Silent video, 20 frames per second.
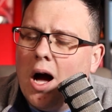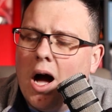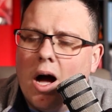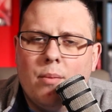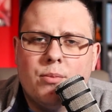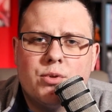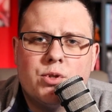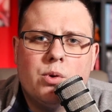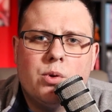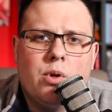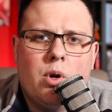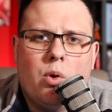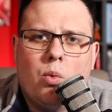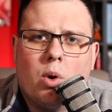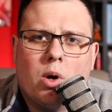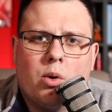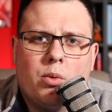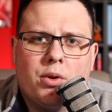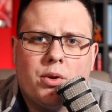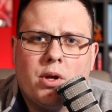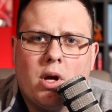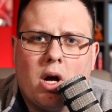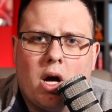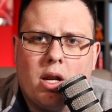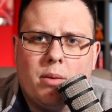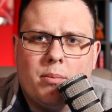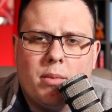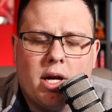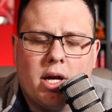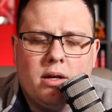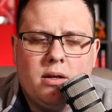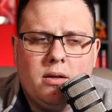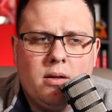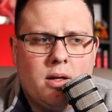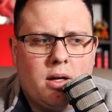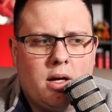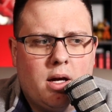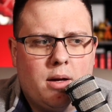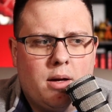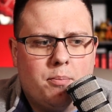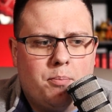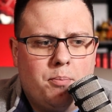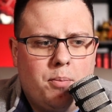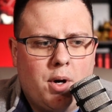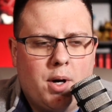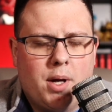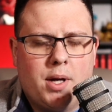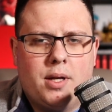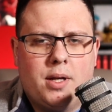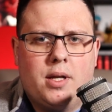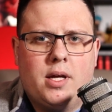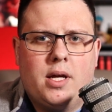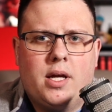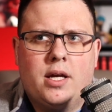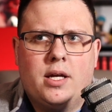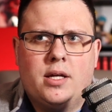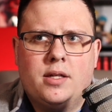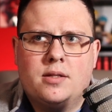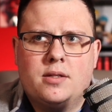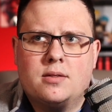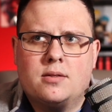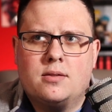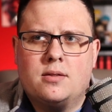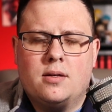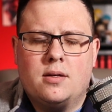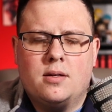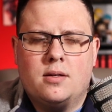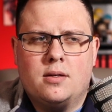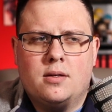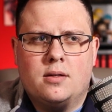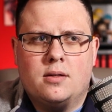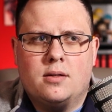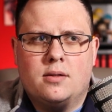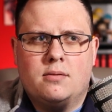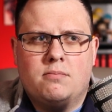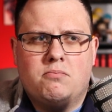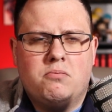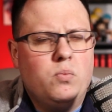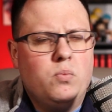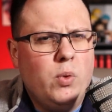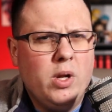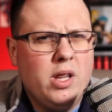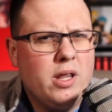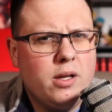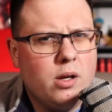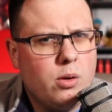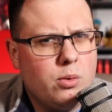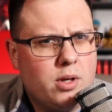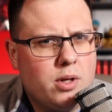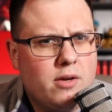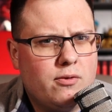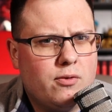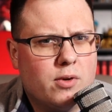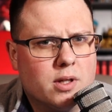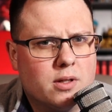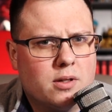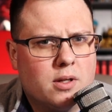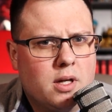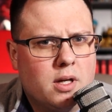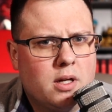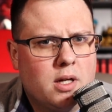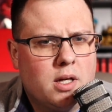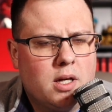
I'm sure they'll work with you on it, man but it's really no different.